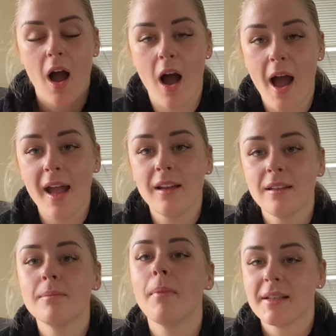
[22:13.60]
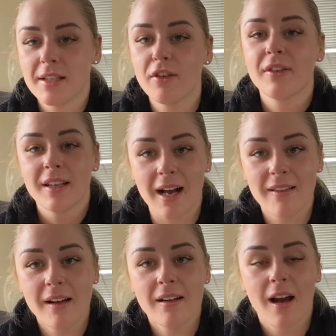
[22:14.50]
I, myself and
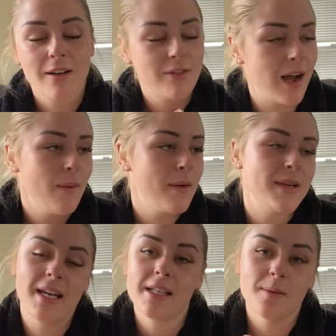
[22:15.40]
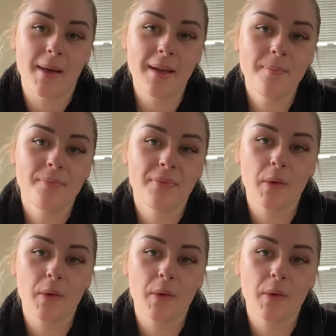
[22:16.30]
Nala are right where we need to be.